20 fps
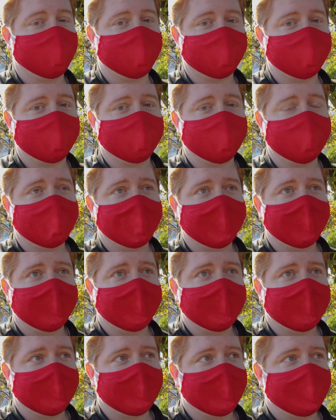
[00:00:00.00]
to get
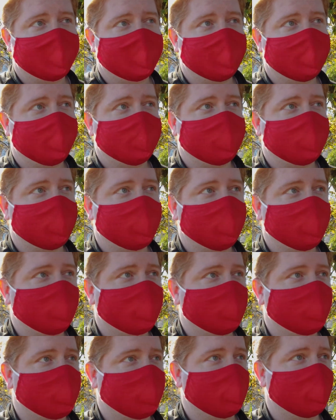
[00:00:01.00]
some up close
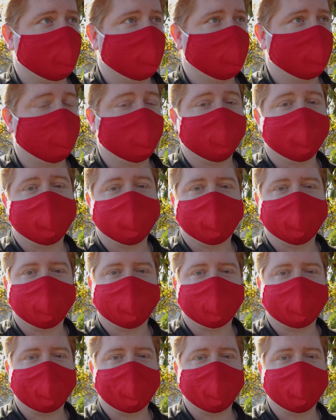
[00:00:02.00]
footage of
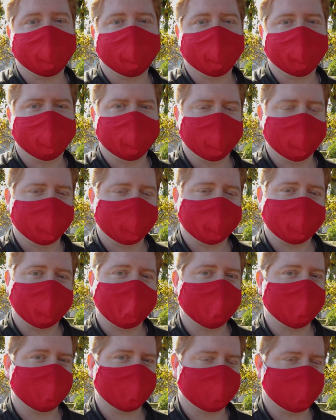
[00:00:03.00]
this guy too, because
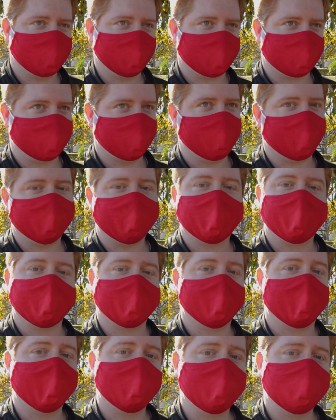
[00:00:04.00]
spotted skunks are not very
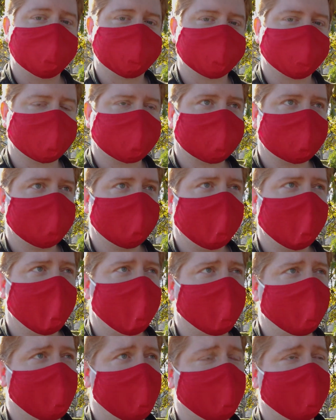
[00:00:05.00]
common,
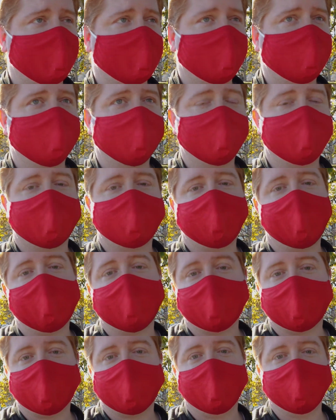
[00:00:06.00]
or rather they're
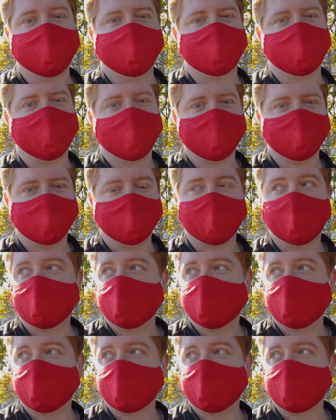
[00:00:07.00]
rare to find because they're mostly